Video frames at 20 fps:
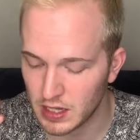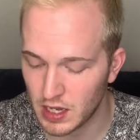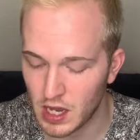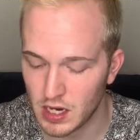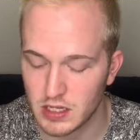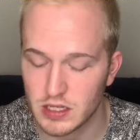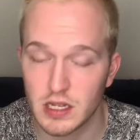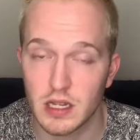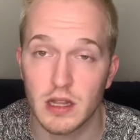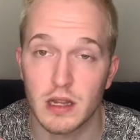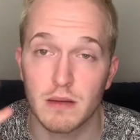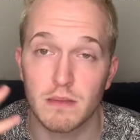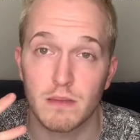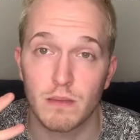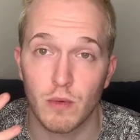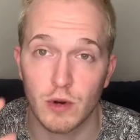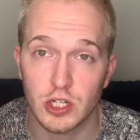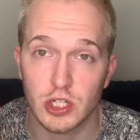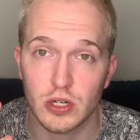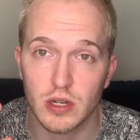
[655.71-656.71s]
locks in the
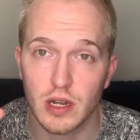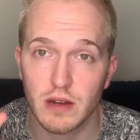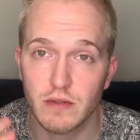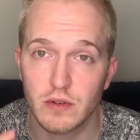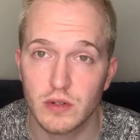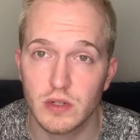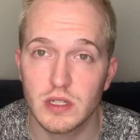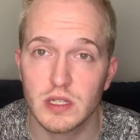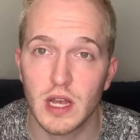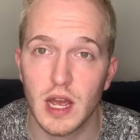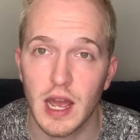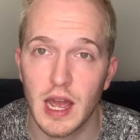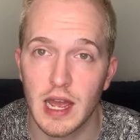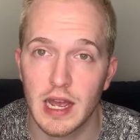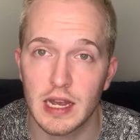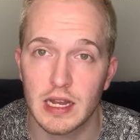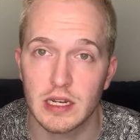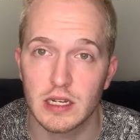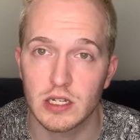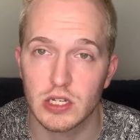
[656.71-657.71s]
moisture levels
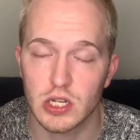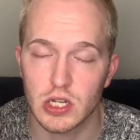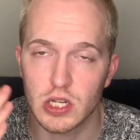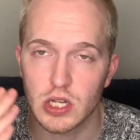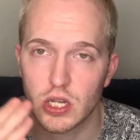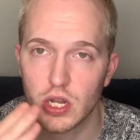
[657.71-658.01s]
and